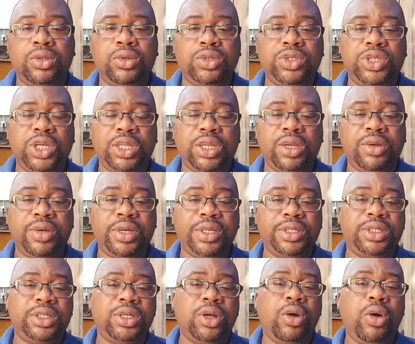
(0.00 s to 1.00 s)
to
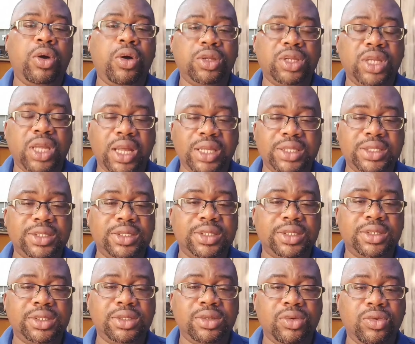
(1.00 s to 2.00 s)
generate hot
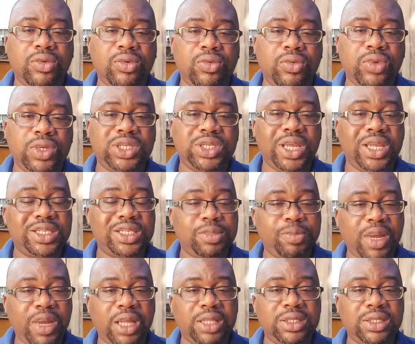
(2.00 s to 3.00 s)
gases, which
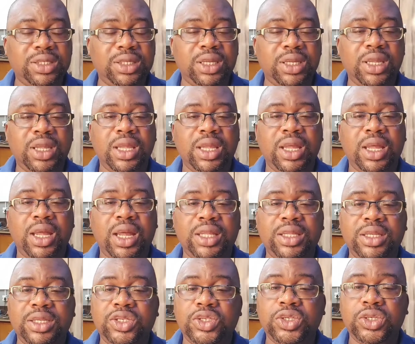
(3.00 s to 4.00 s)
expands
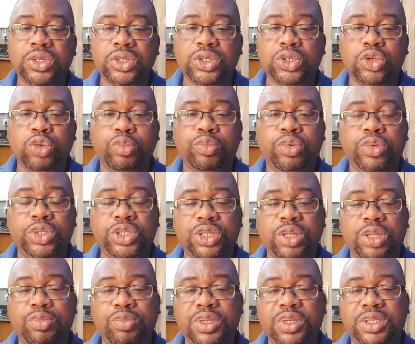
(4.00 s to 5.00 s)
and is used to
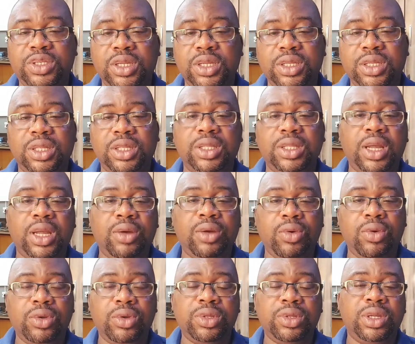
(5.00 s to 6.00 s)
push the piston
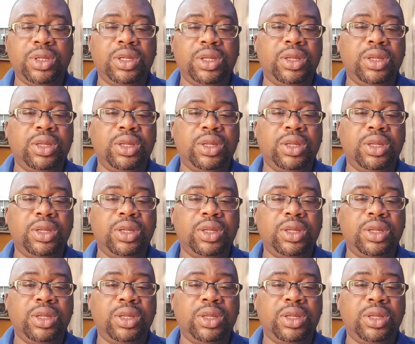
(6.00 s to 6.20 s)
downward,